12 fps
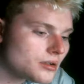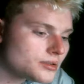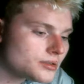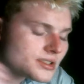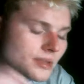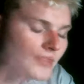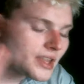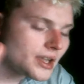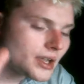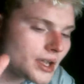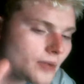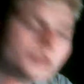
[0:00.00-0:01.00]

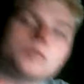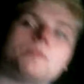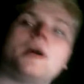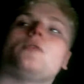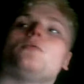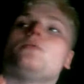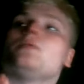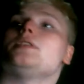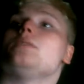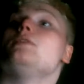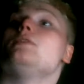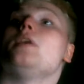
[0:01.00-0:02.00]
something. It was about
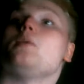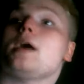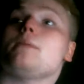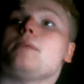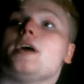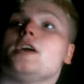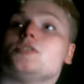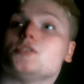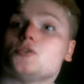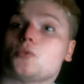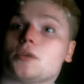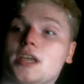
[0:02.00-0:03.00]
the movie Rampage in
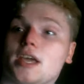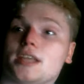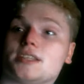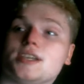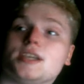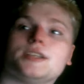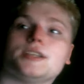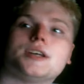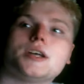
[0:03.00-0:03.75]
2018.